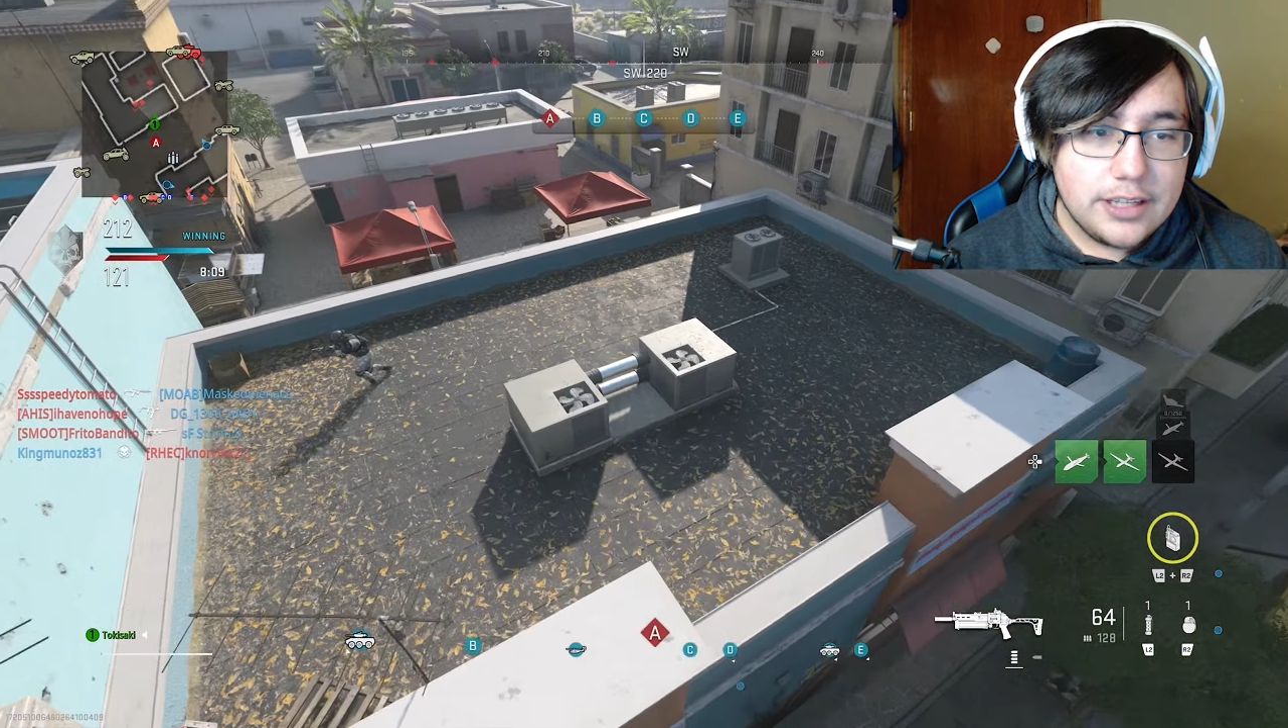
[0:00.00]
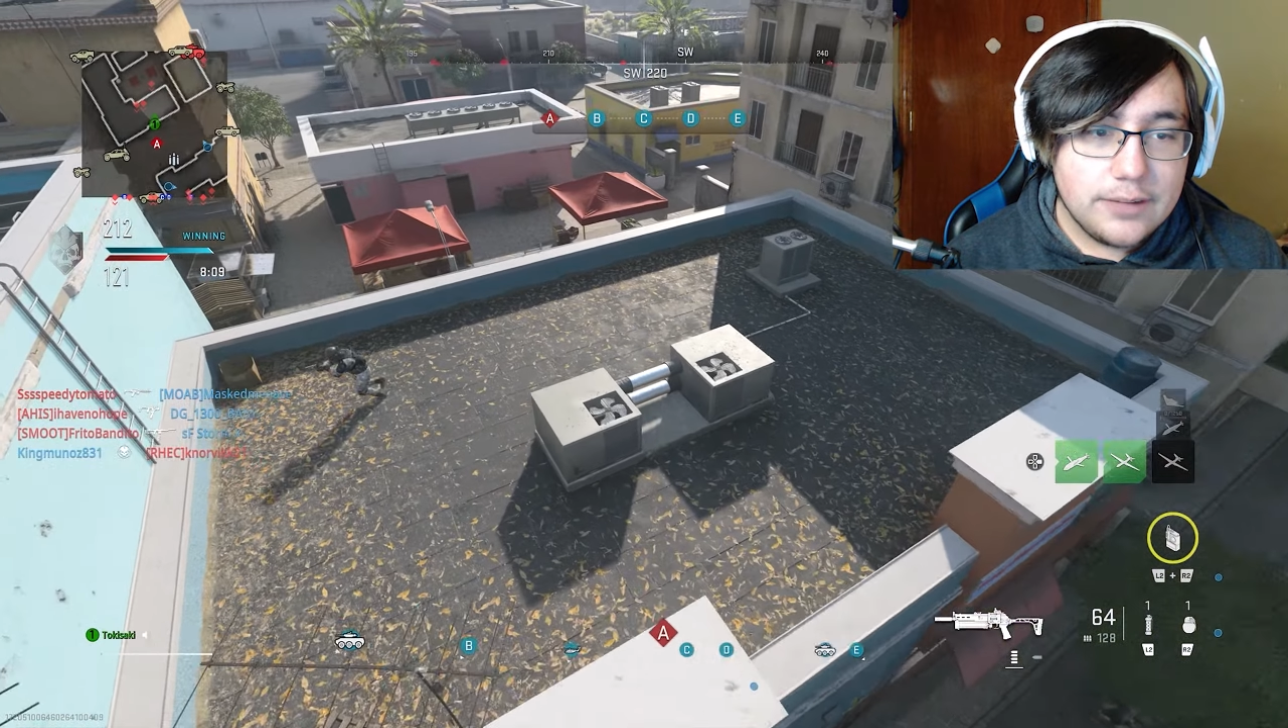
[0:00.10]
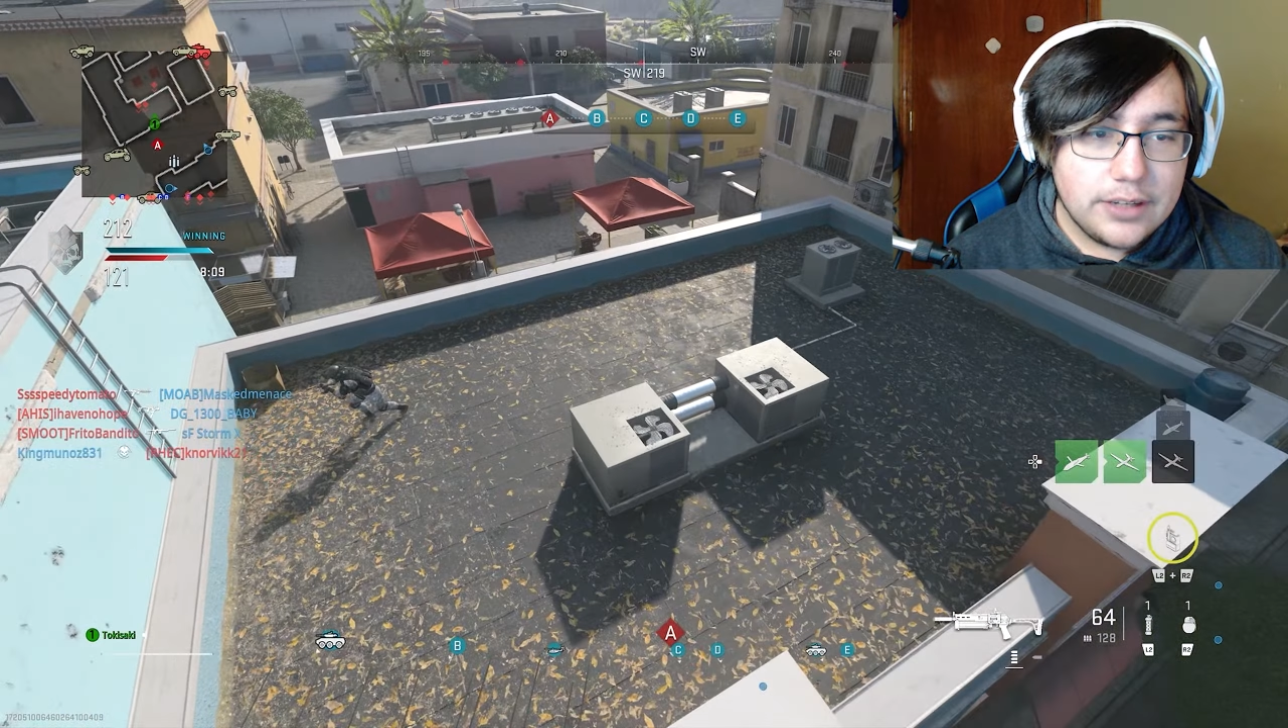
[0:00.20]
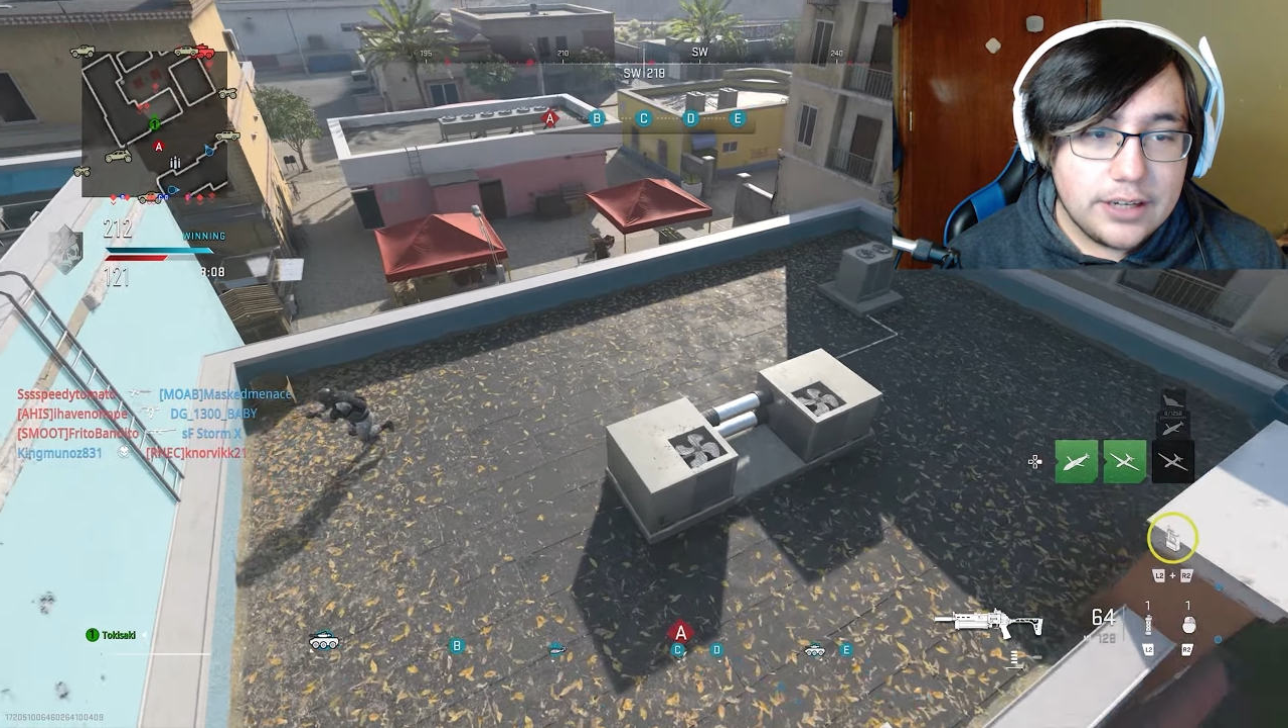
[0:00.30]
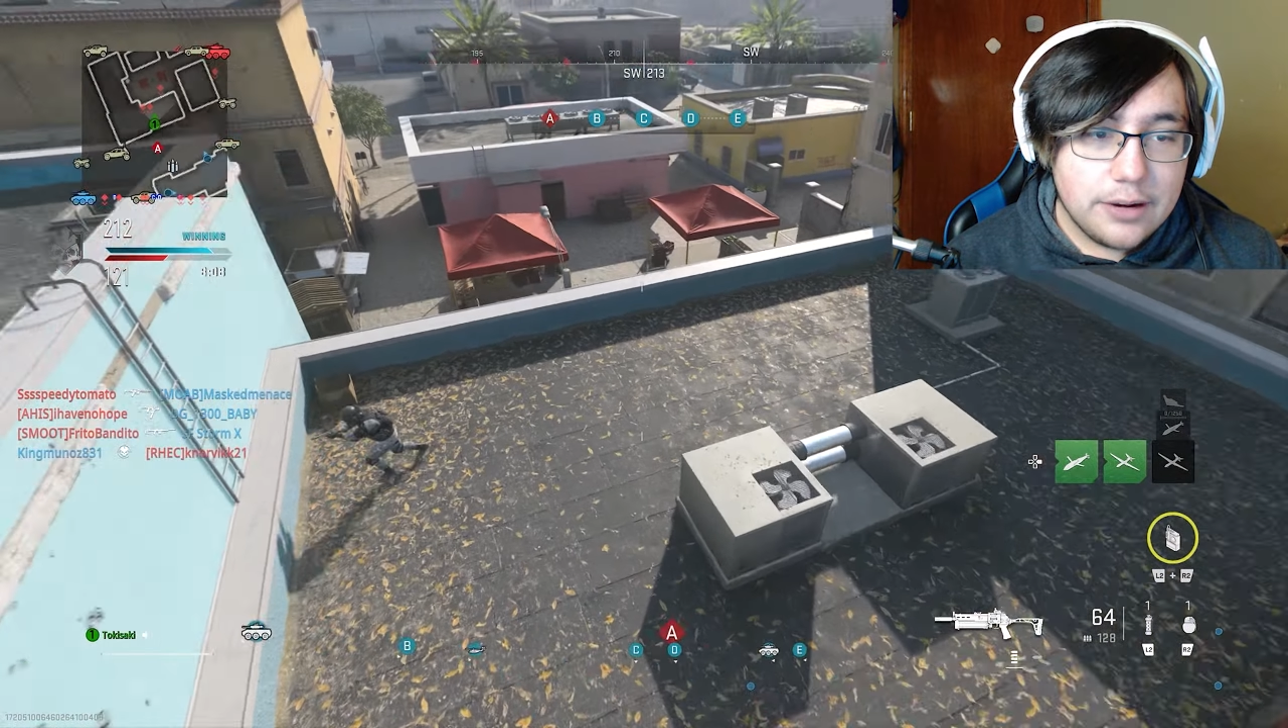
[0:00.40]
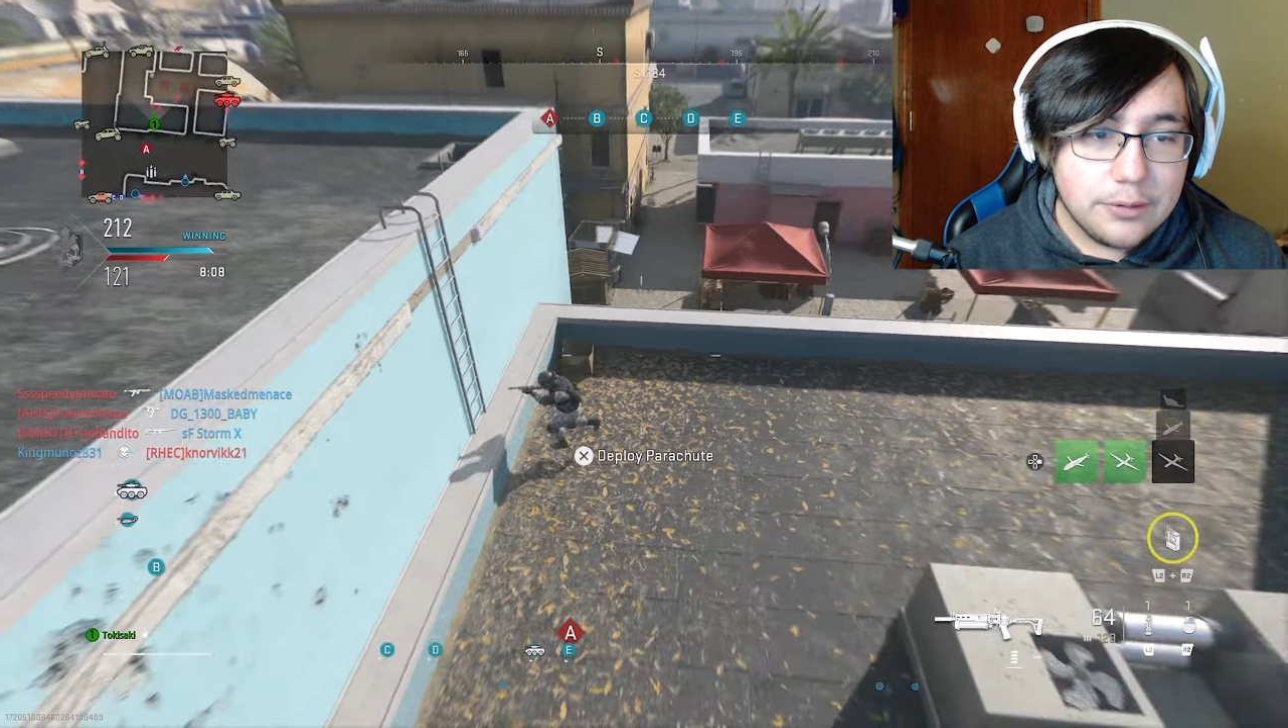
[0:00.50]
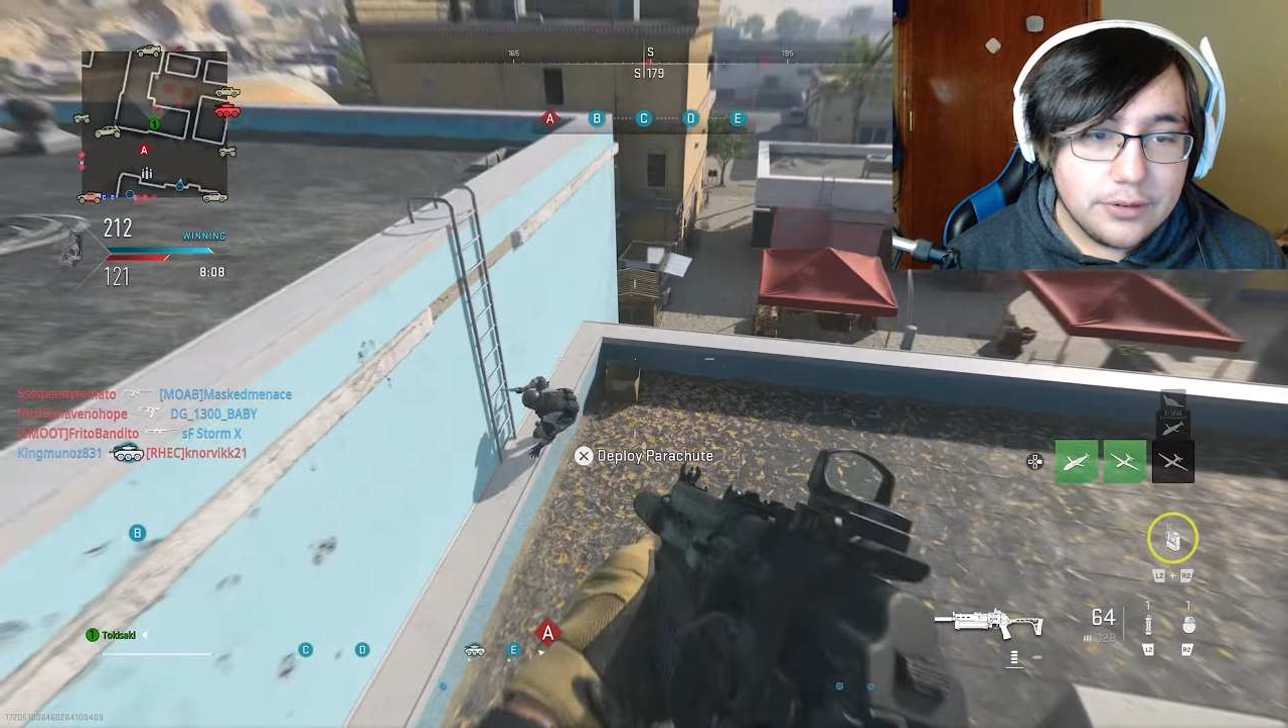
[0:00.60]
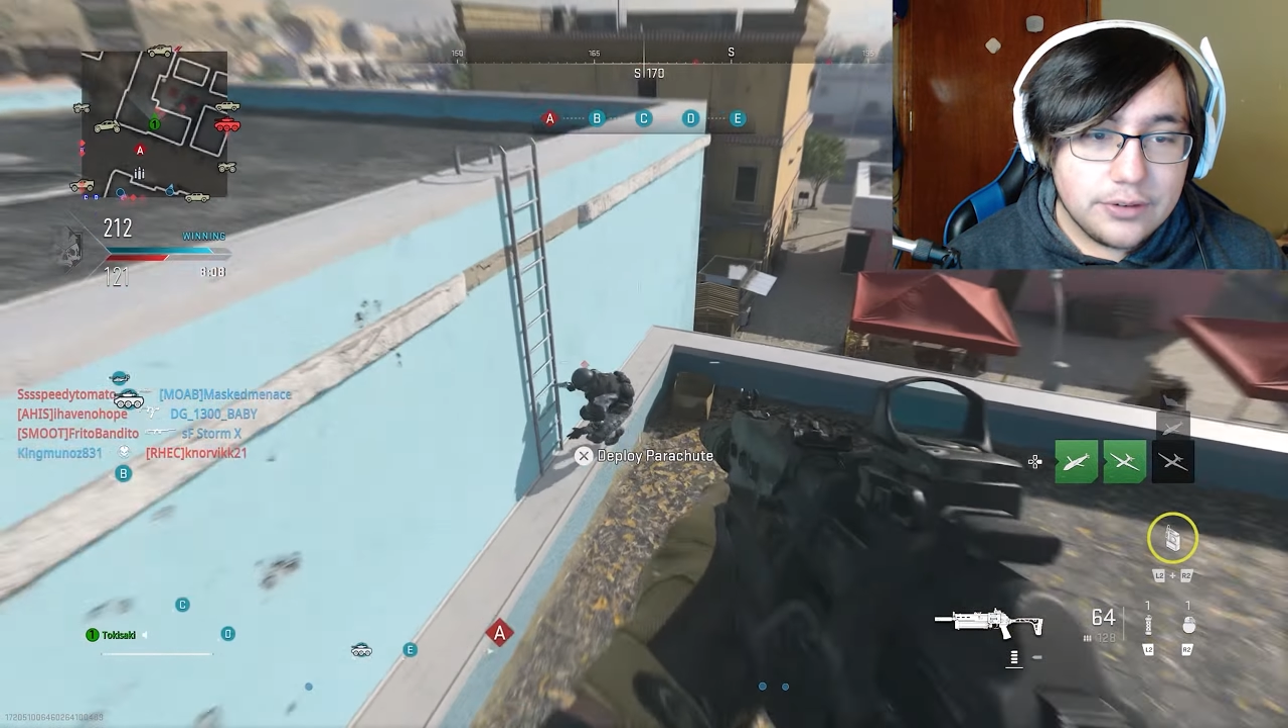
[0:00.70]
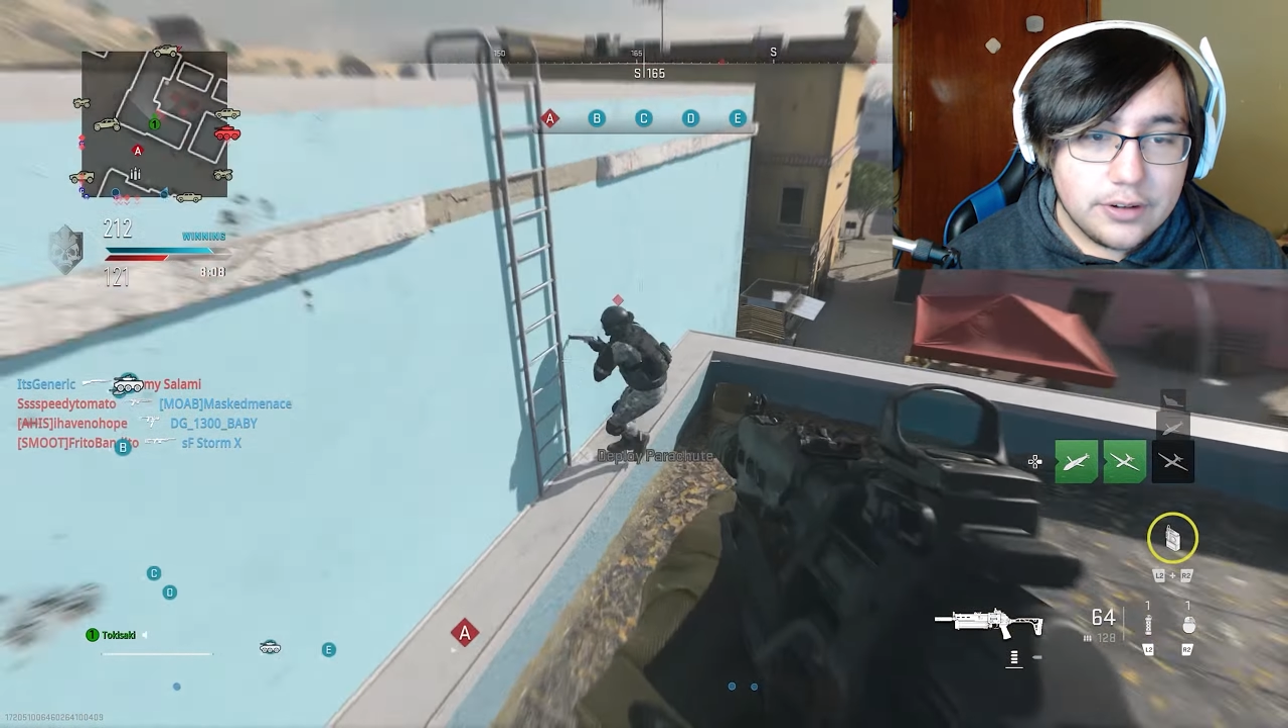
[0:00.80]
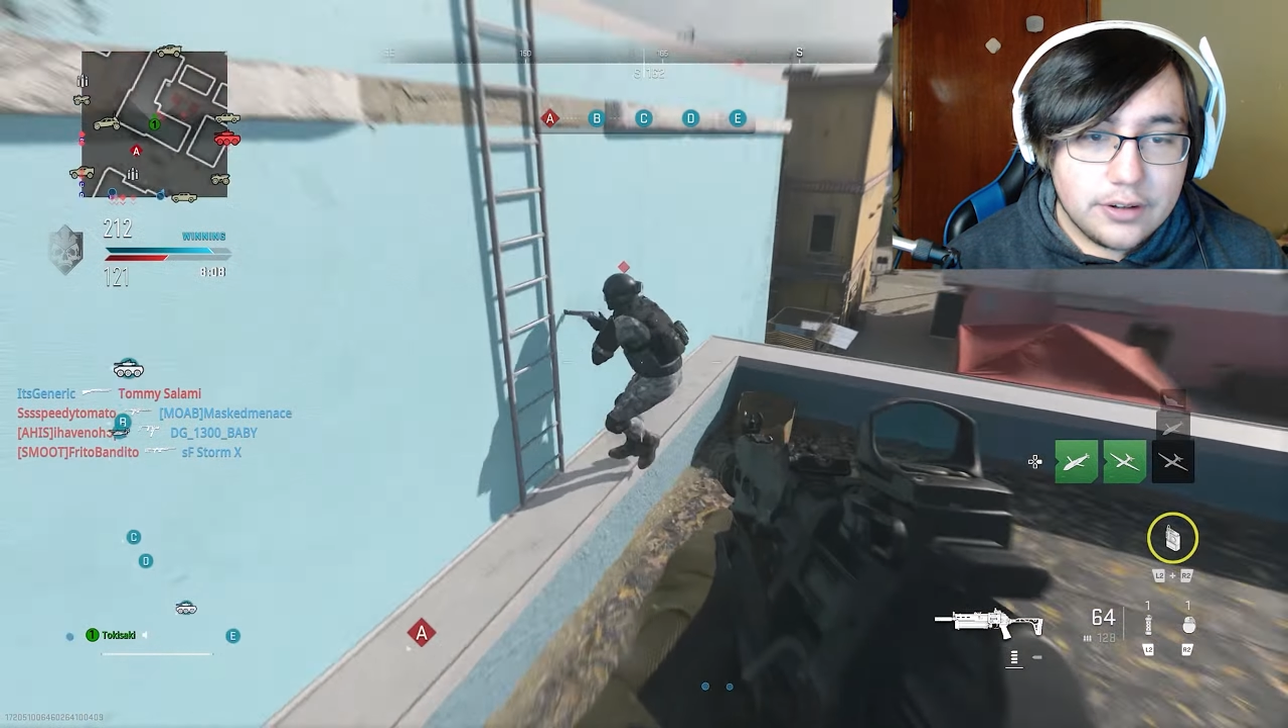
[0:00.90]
evening hours.